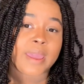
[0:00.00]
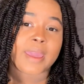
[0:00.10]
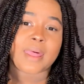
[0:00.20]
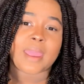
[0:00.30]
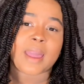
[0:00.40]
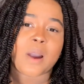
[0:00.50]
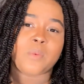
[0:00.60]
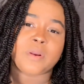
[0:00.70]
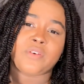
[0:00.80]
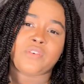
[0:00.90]
And like I
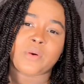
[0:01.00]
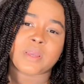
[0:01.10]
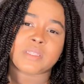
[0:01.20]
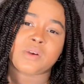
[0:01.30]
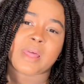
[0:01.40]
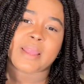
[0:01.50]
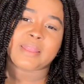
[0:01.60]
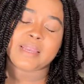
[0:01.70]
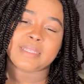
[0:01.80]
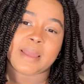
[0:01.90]
want to focus on
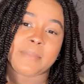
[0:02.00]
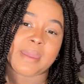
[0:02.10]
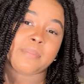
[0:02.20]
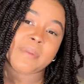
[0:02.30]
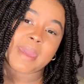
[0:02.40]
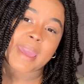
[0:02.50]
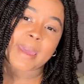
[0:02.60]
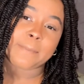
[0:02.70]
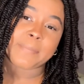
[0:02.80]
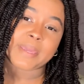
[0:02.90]
like things that make me
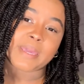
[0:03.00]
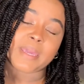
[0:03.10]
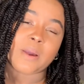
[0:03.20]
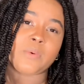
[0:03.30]
happy.